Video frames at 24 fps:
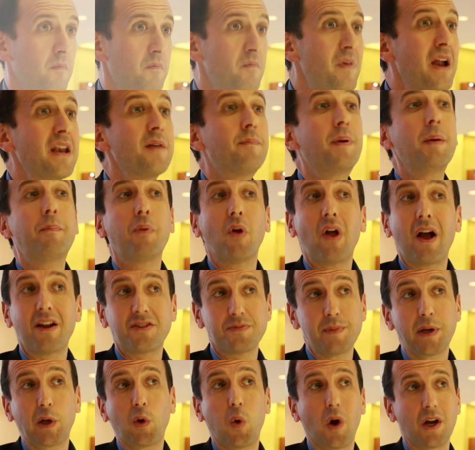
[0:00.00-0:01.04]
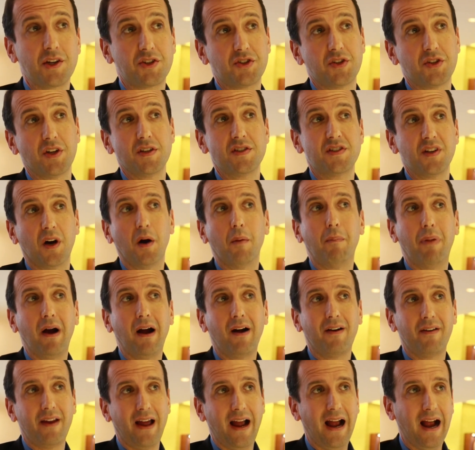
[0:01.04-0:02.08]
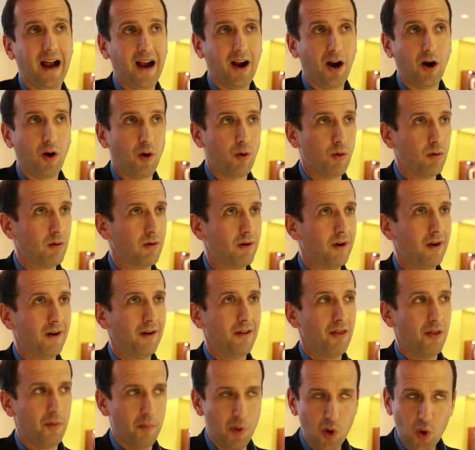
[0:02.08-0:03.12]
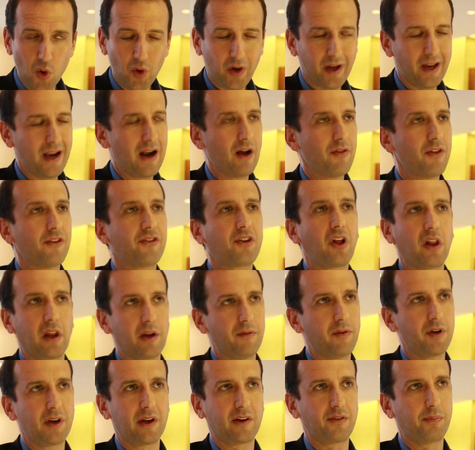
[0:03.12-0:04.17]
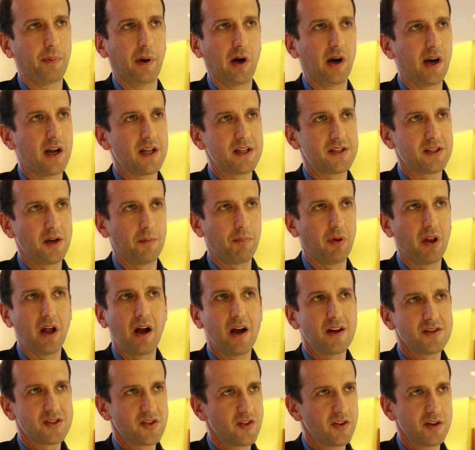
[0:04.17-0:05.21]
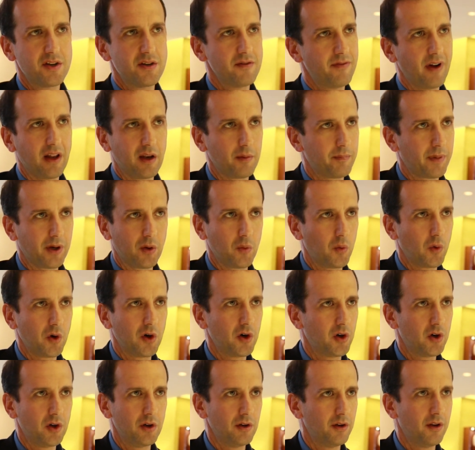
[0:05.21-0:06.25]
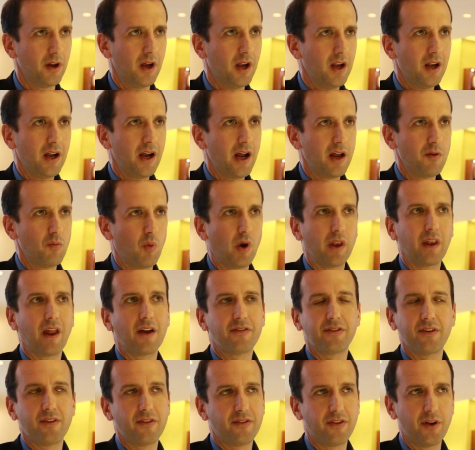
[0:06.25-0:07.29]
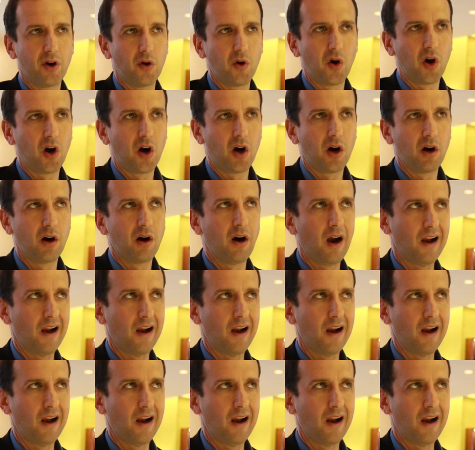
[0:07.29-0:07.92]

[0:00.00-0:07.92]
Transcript: Many people ask me questions about how the MOOC and how this Cleveland experience applies to the developing world and what lessons there are.